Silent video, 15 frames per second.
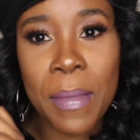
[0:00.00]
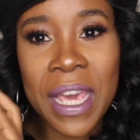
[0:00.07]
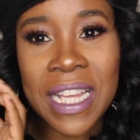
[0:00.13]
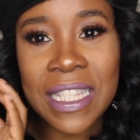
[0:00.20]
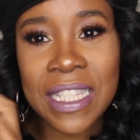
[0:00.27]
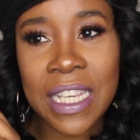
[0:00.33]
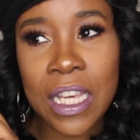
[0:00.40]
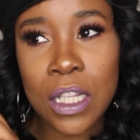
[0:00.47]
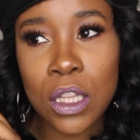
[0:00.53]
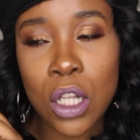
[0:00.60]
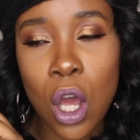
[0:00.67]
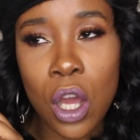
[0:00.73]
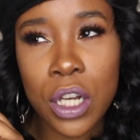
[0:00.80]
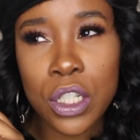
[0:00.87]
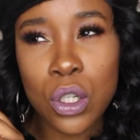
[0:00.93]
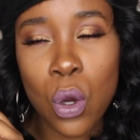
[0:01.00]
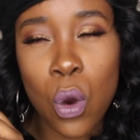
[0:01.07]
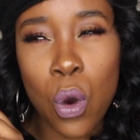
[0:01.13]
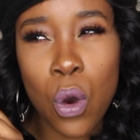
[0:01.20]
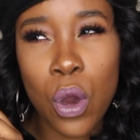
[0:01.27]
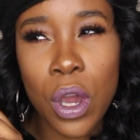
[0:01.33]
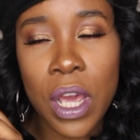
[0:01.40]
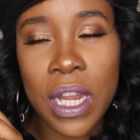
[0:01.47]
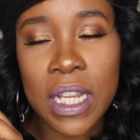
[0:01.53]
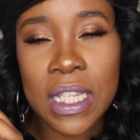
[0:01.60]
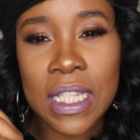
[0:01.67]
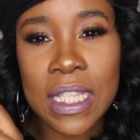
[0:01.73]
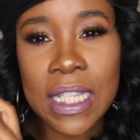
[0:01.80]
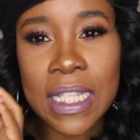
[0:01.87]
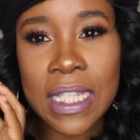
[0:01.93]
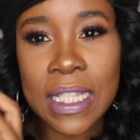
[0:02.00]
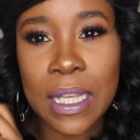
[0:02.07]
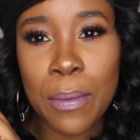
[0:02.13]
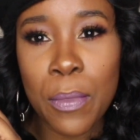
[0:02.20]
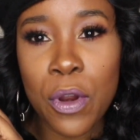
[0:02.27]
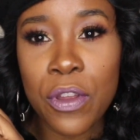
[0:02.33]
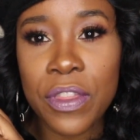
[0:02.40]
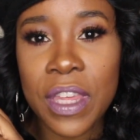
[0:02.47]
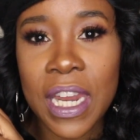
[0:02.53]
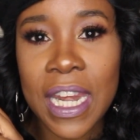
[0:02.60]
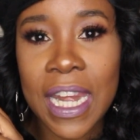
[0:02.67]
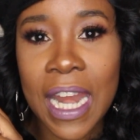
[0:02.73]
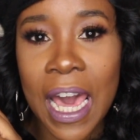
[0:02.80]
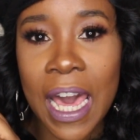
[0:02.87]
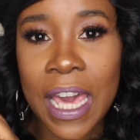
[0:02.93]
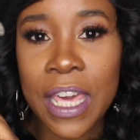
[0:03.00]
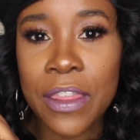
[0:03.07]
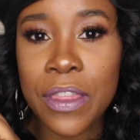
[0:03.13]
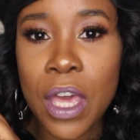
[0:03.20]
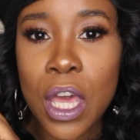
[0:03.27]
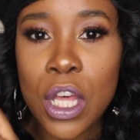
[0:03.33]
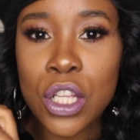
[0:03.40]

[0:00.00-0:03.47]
It did launch on December the 9th,